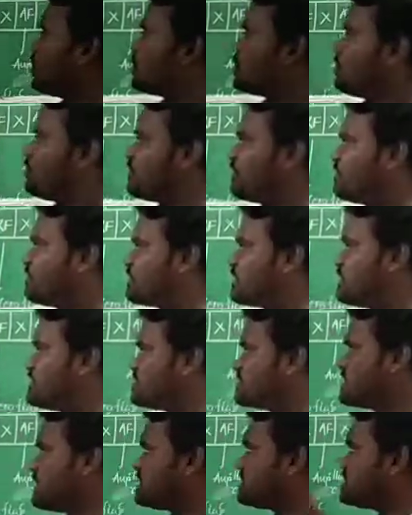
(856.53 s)
to
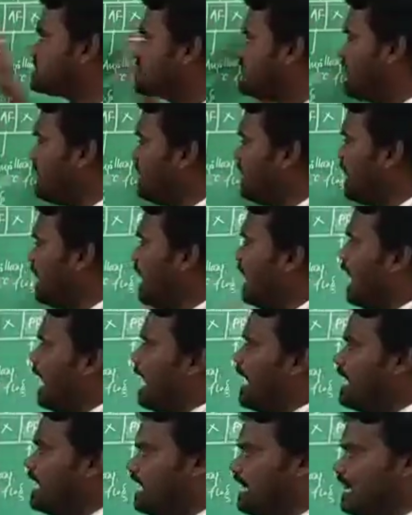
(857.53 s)
15, 16,
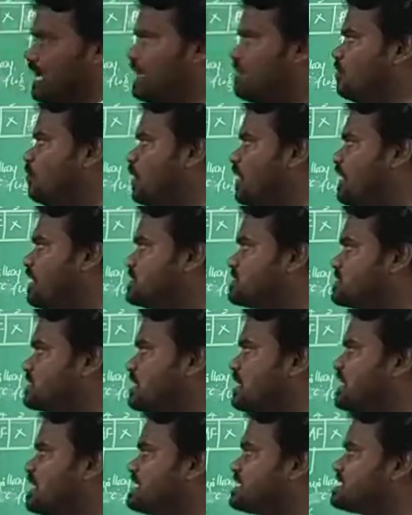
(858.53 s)
and in which
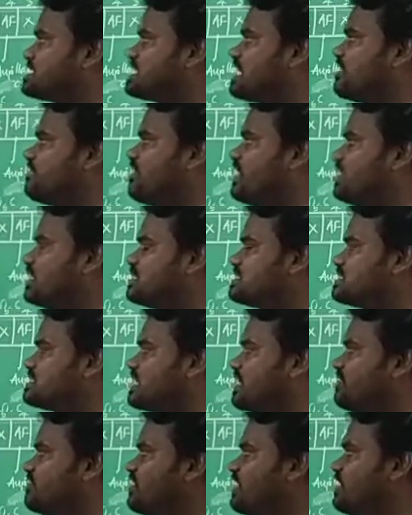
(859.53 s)
7
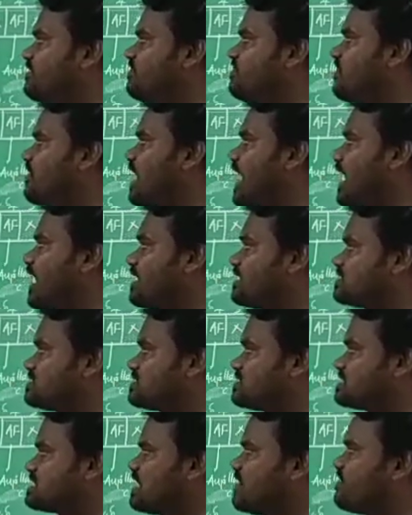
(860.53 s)

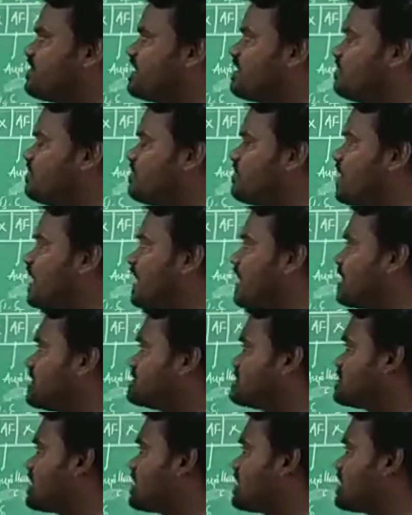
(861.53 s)
flags